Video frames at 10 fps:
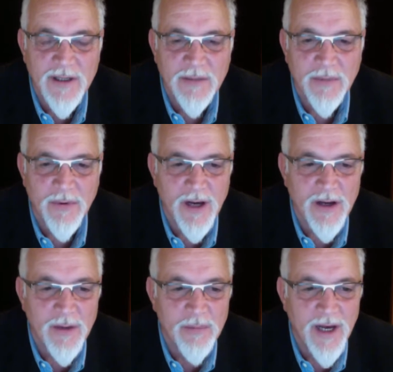Barack
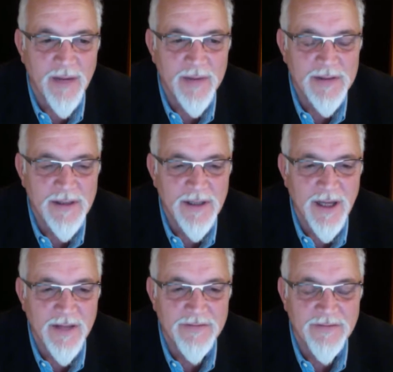Obama, to
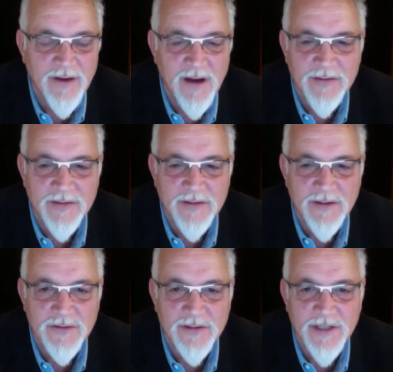light the fires in
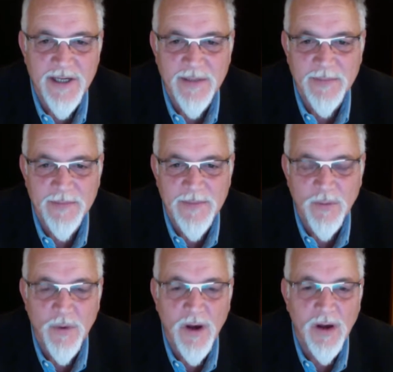Notre Dame
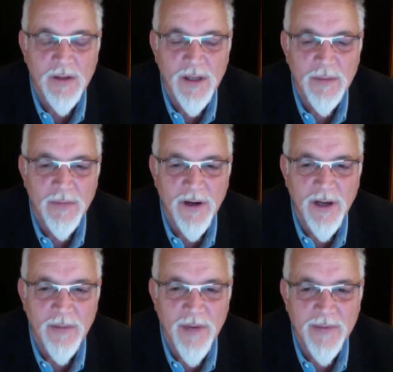while Barack
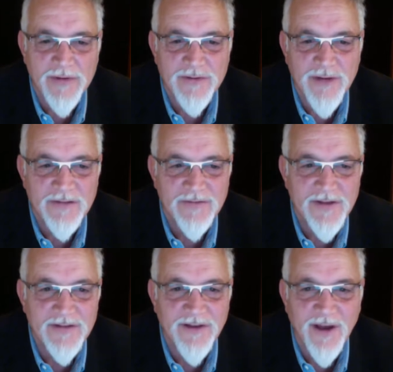Obama's
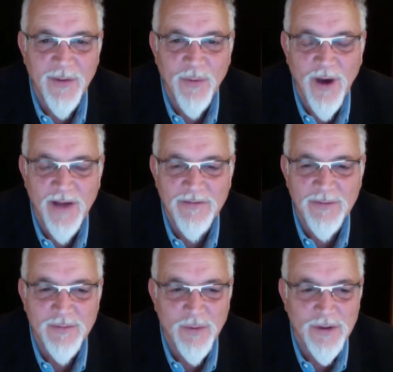transvestite wife
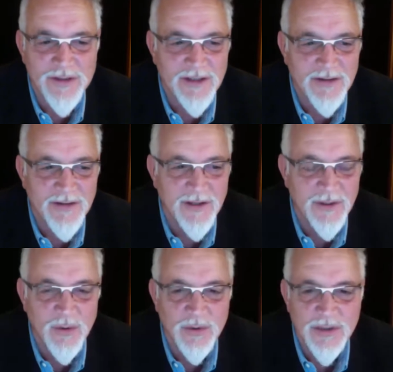was watching on the
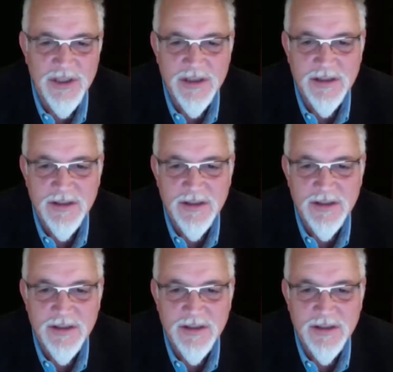launch.